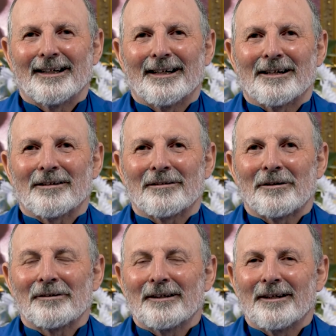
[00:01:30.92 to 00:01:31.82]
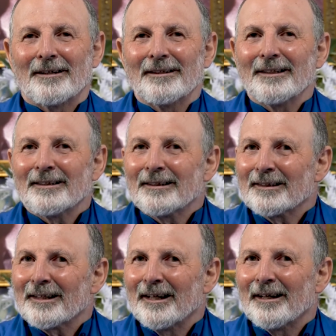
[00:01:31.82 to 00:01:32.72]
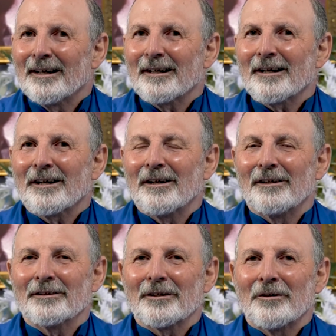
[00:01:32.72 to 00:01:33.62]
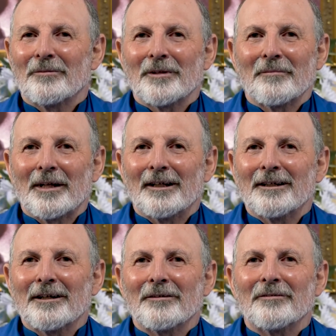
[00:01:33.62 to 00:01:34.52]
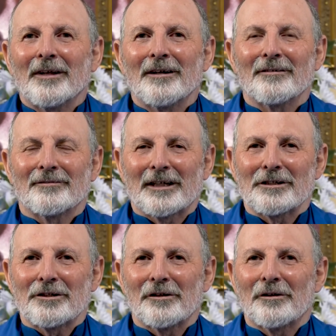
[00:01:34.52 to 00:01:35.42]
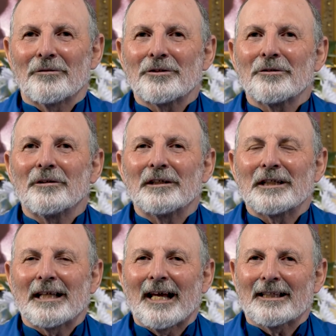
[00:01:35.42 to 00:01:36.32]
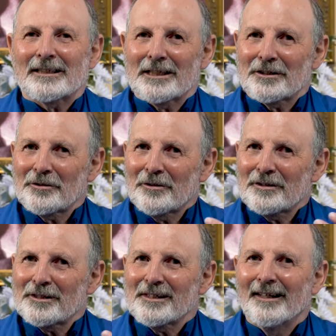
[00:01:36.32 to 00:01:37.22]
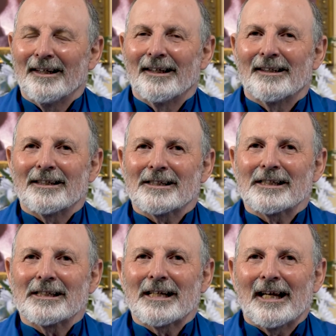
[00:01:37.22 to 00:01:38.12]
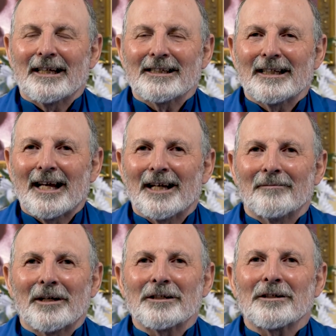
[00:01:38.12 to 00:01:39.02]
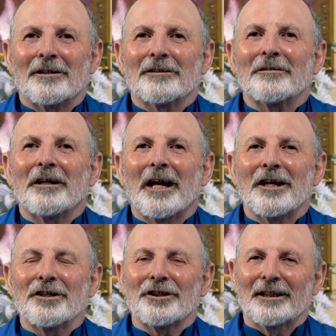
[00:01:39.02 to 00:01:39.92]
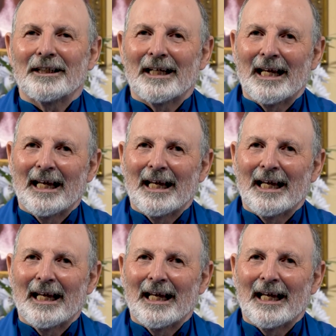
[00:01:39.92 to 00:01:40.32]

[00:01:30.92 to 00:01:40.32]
Yogananda called Om the melody of love, because you tune into that, the source that sustains and animates all creation.